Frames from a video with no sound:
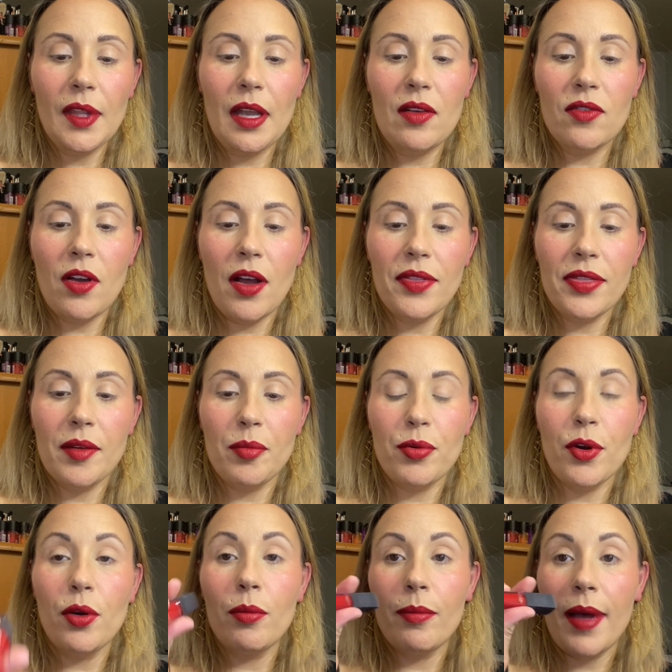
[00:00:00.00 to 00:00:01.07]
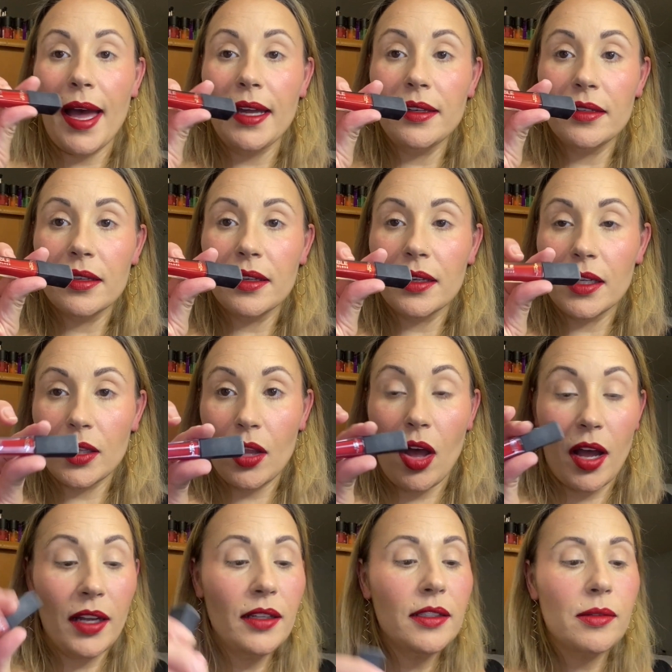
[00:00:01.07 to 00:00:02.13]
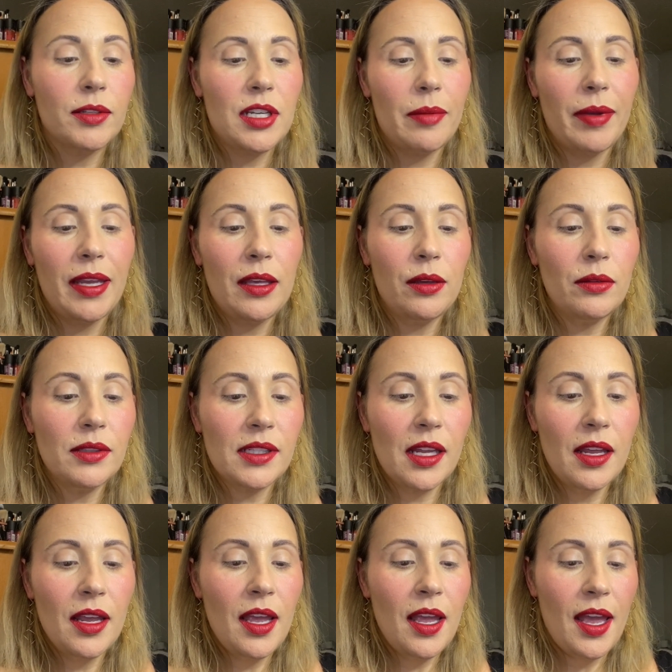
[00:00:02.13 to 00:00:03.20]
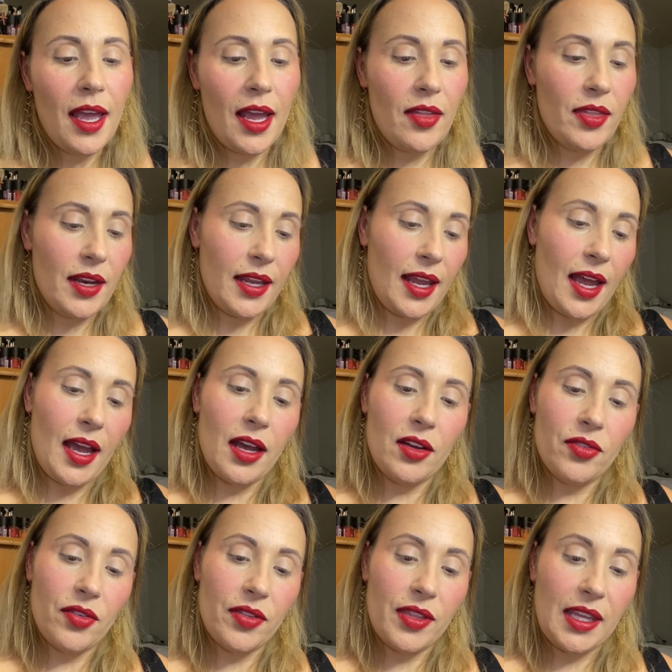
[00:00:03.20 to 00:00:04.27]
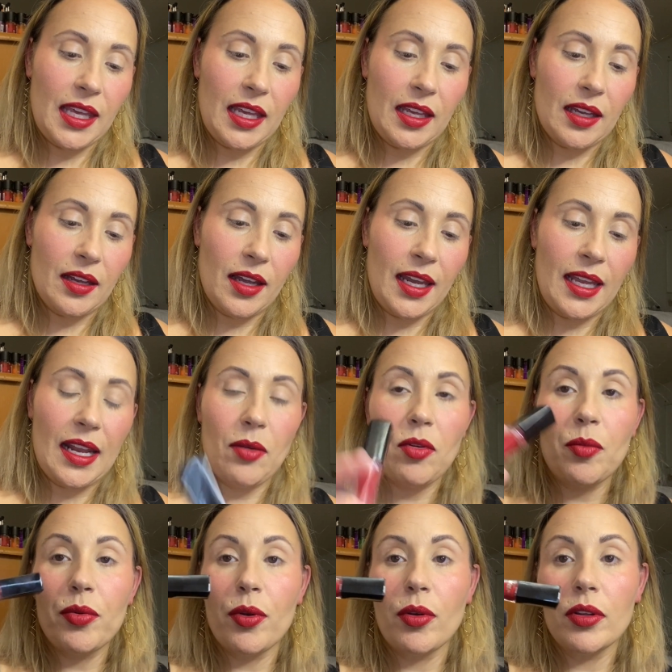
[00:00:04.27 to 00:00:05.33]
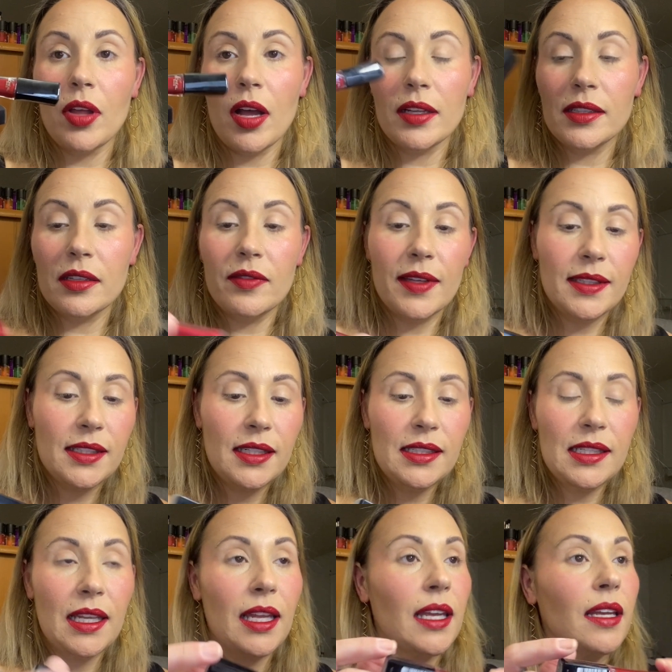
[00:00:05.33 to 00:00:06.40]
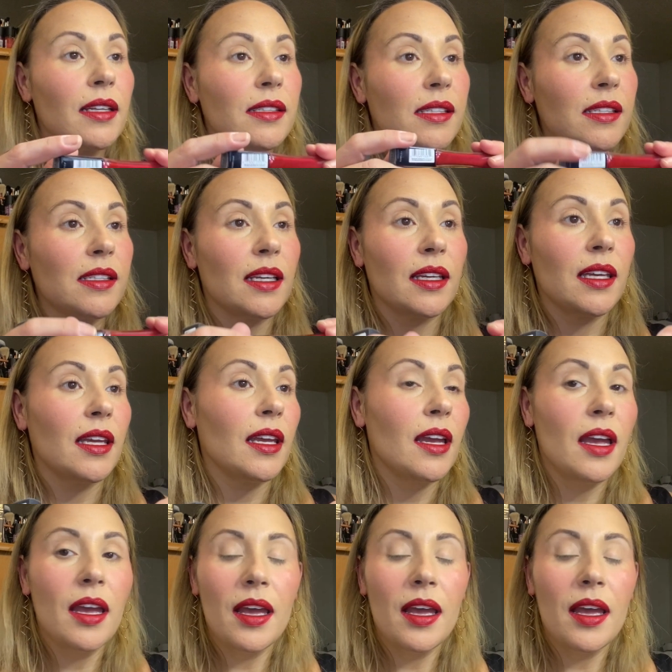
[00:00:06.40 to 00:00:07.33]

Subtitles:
I've got the Pro Matte Gloss, which I might use, and then I have the 8 Hour Pro Gloss. So this is like sticky.